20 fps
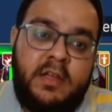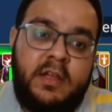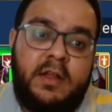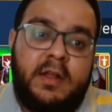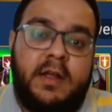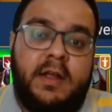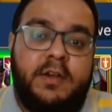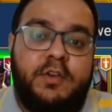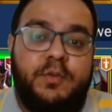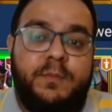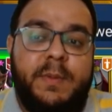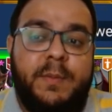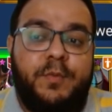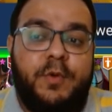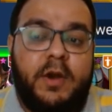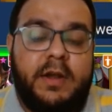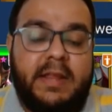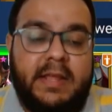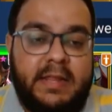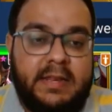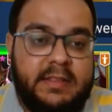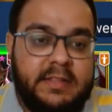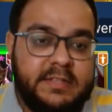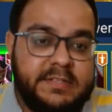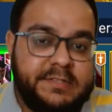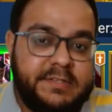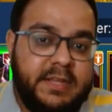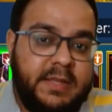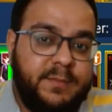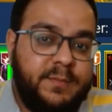to be brought in
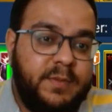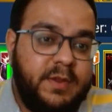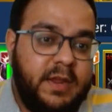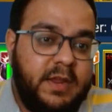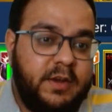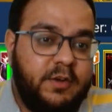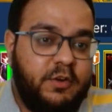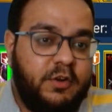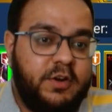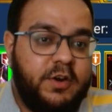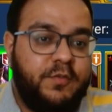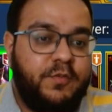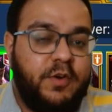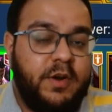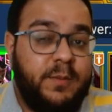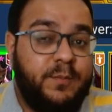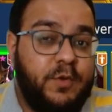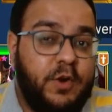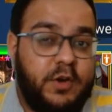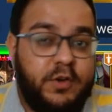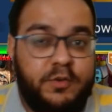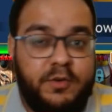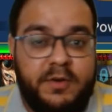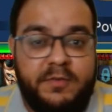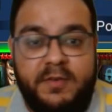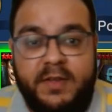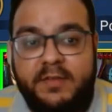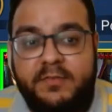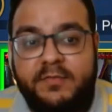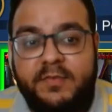this team in order for him not to
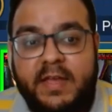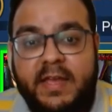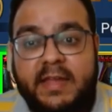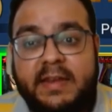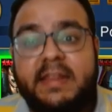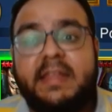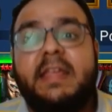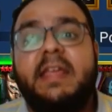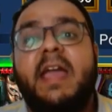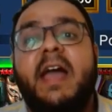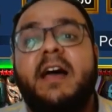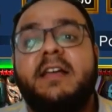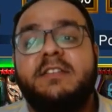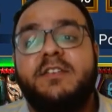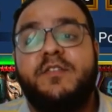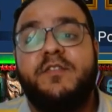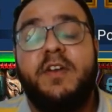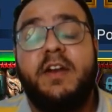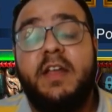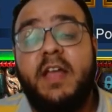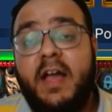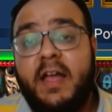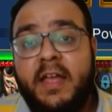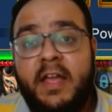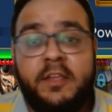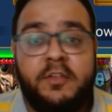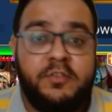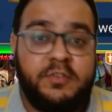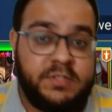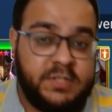revive, and he has a very high
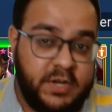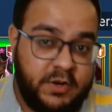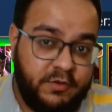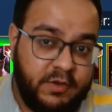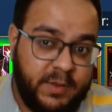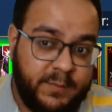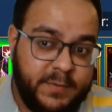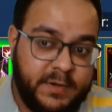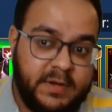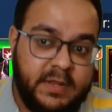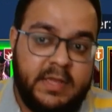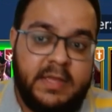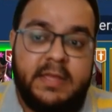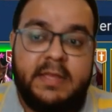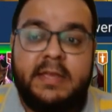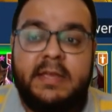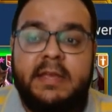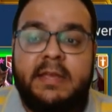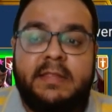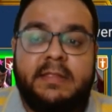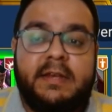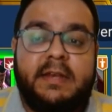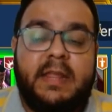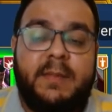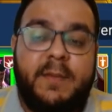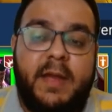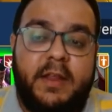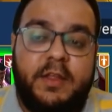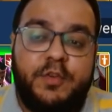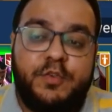accuracy requirement. The
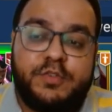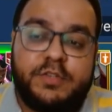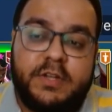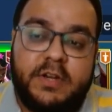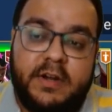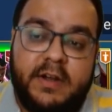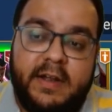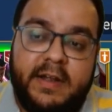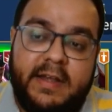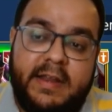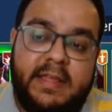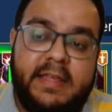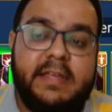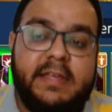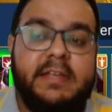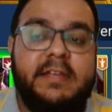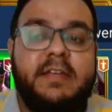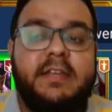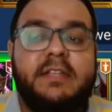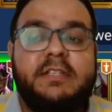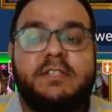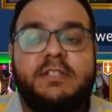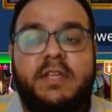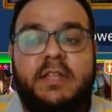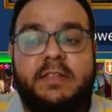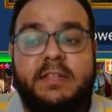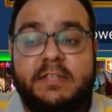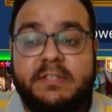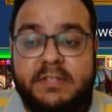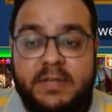team I use currently is
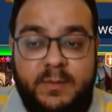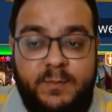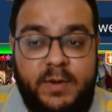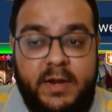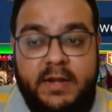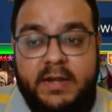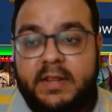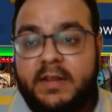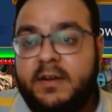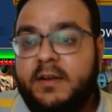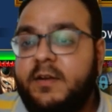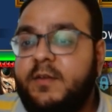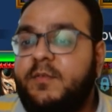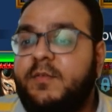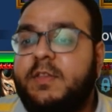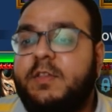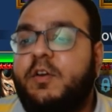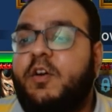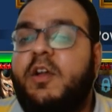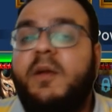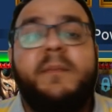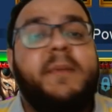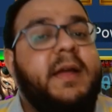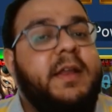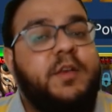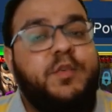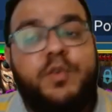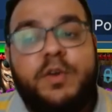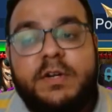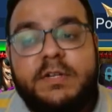this team right here with all my
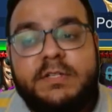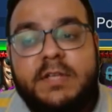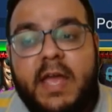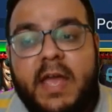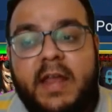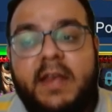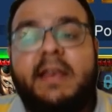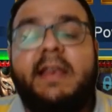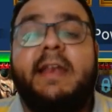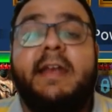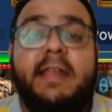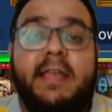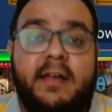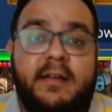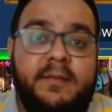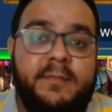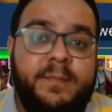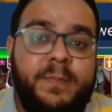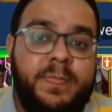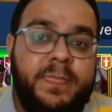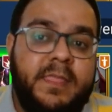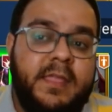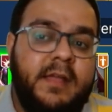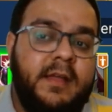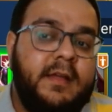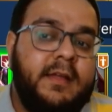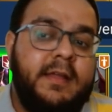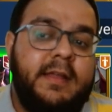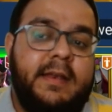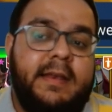nukers and Lydia.
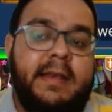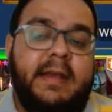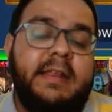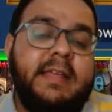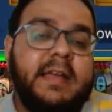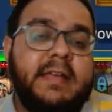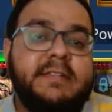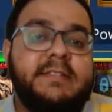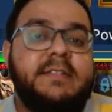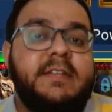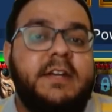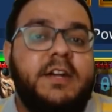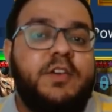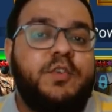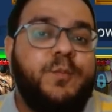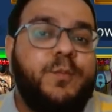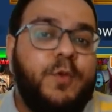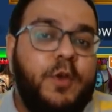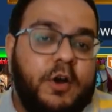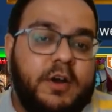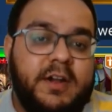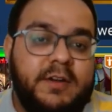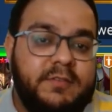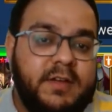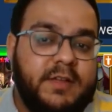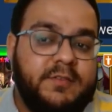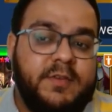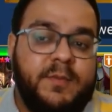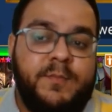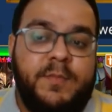Lydia is there to block
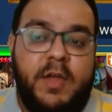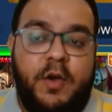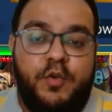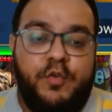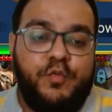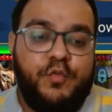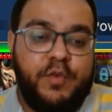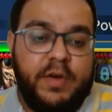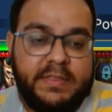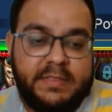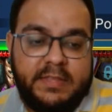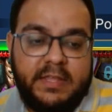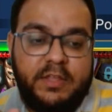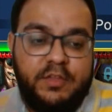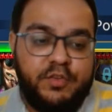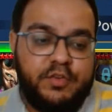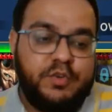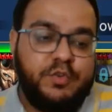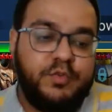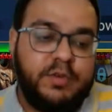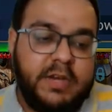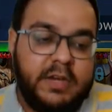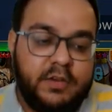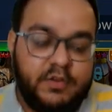revive him. Now, one thing you do need